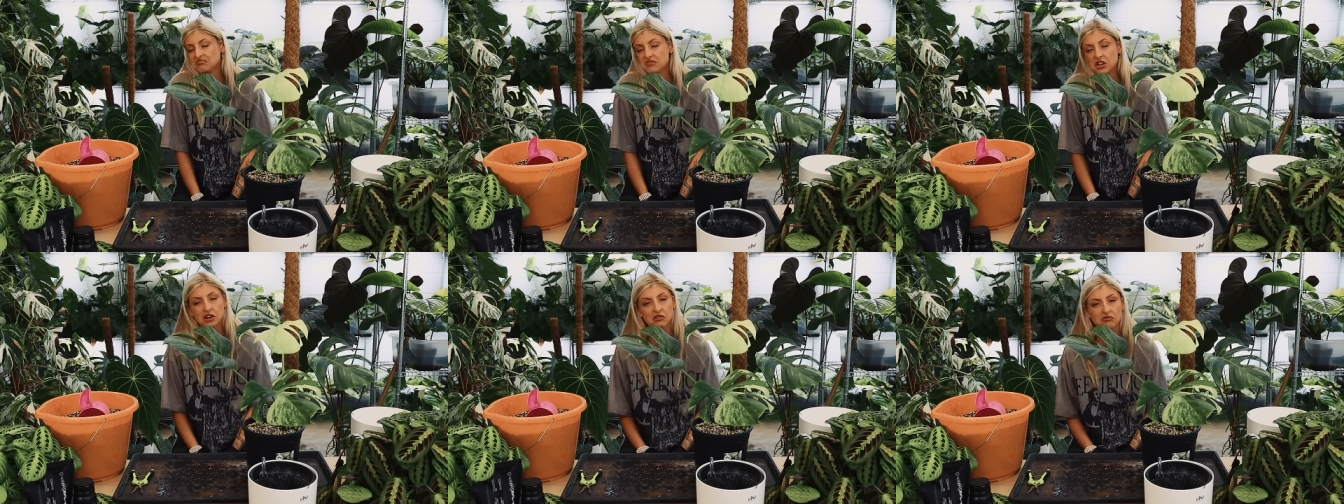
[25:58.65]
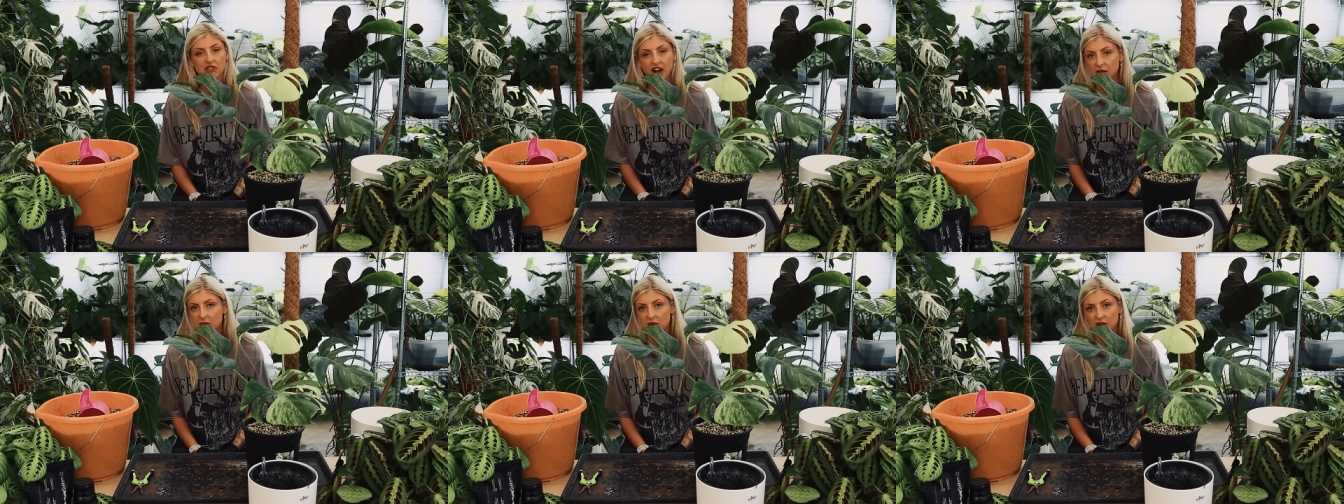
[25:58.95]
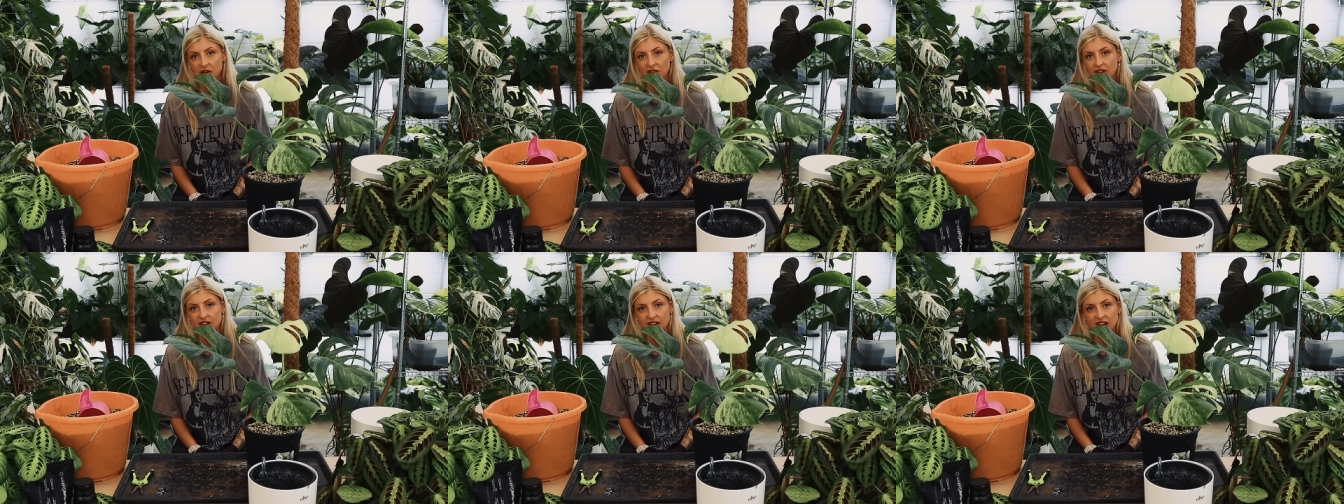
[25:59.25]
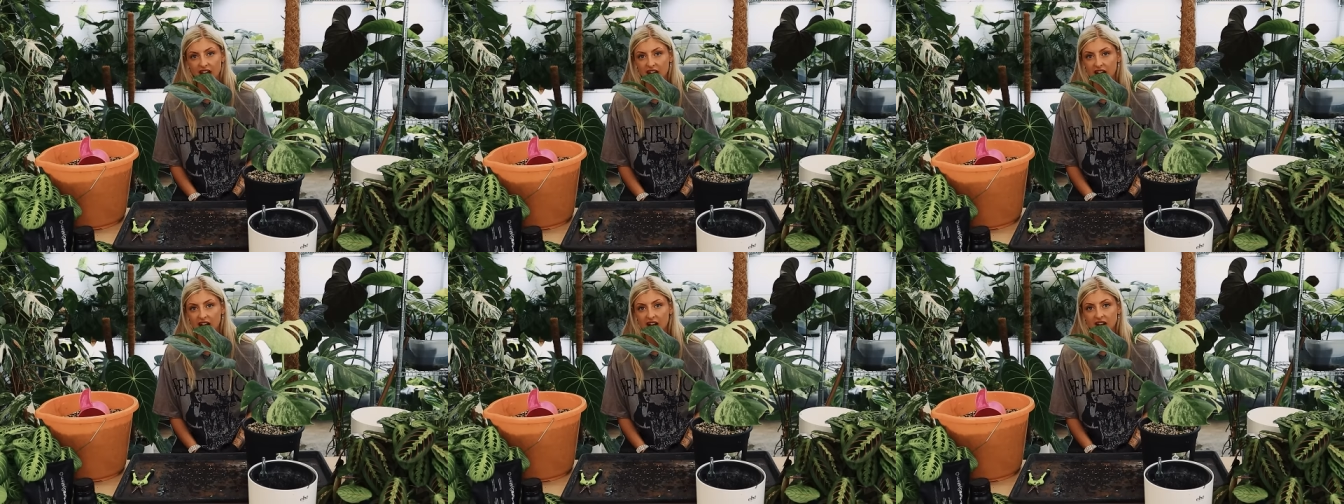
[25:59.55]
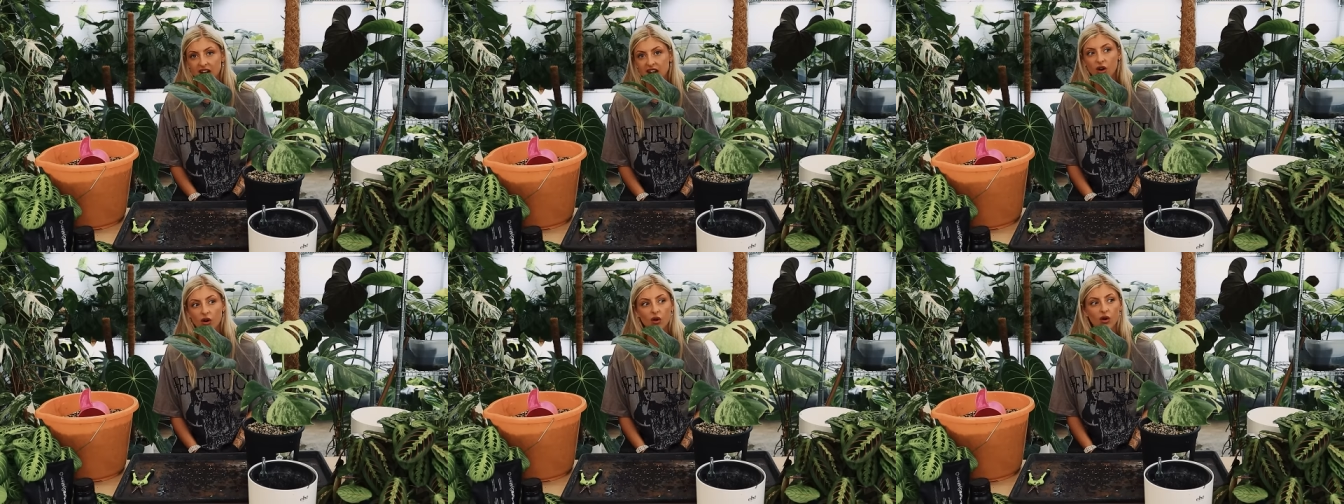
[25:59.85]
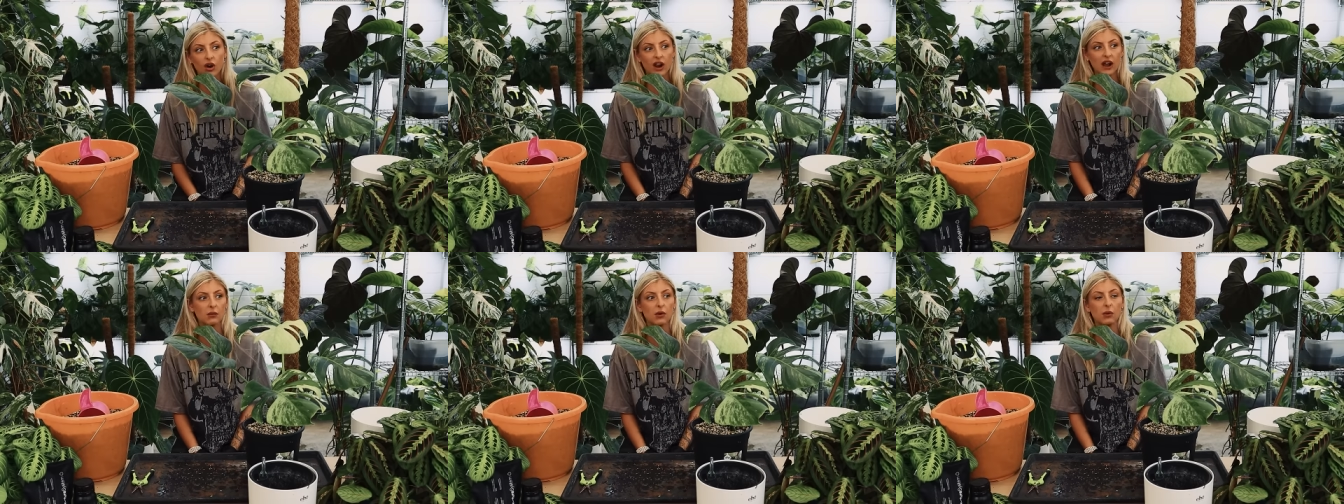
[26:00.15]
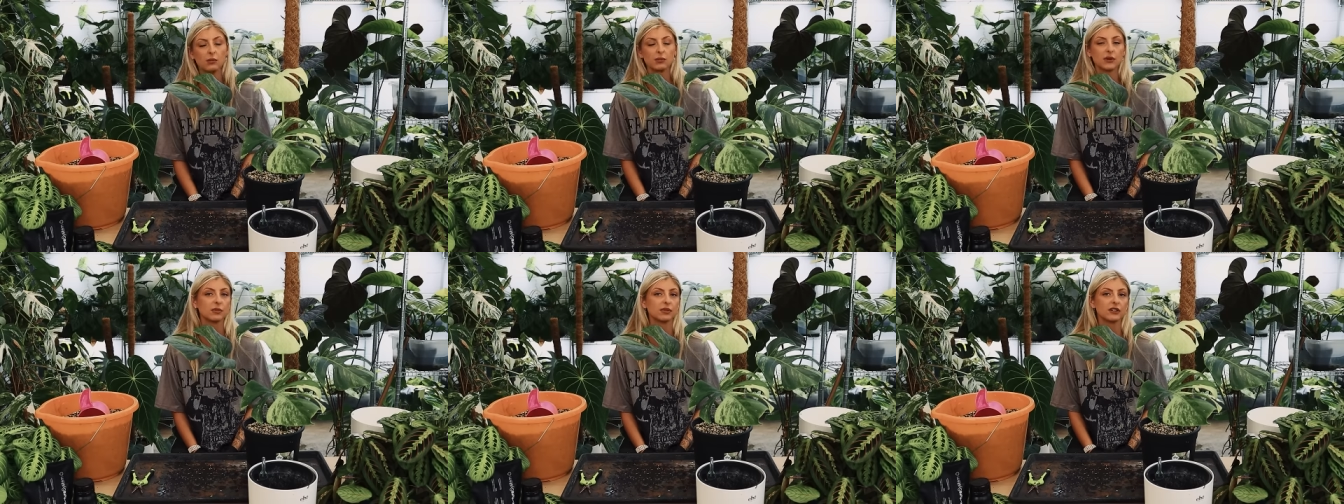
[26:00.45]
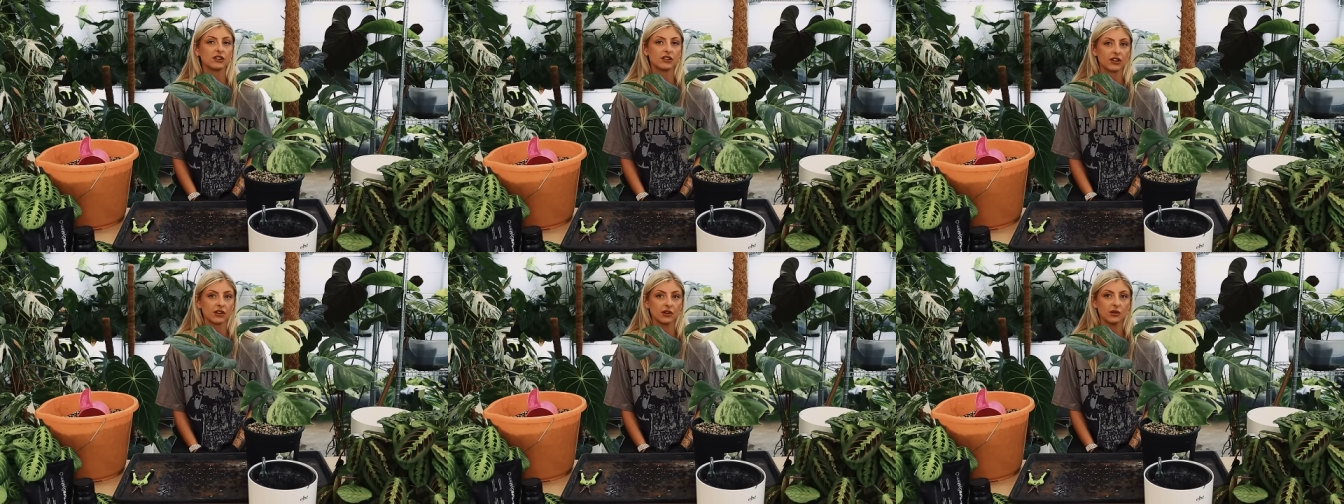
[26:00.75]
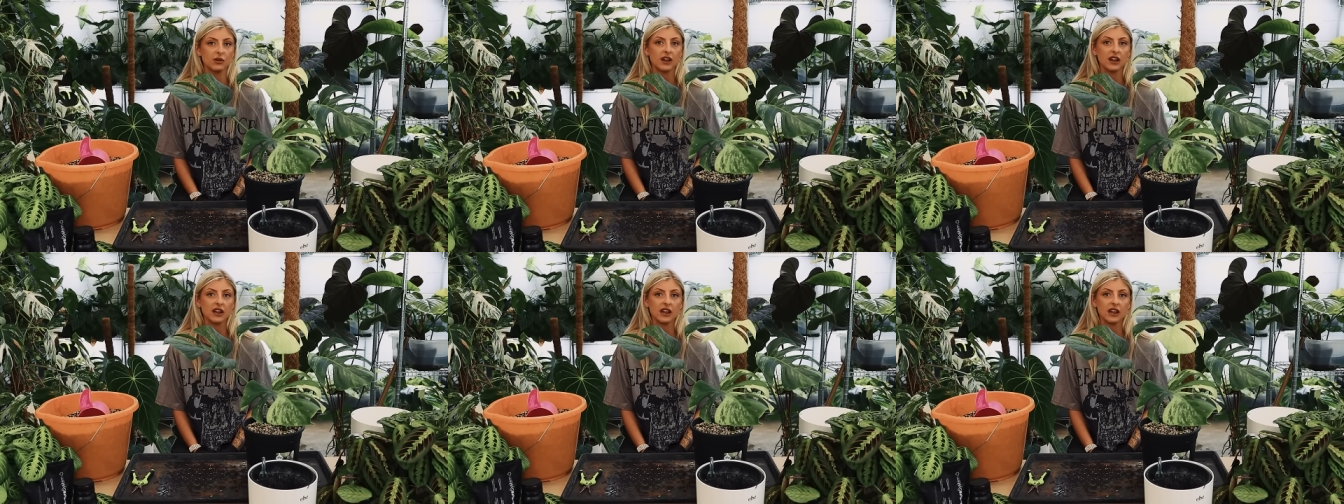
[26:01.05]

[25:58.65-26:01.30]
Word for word: You can write me off as that all I want people to do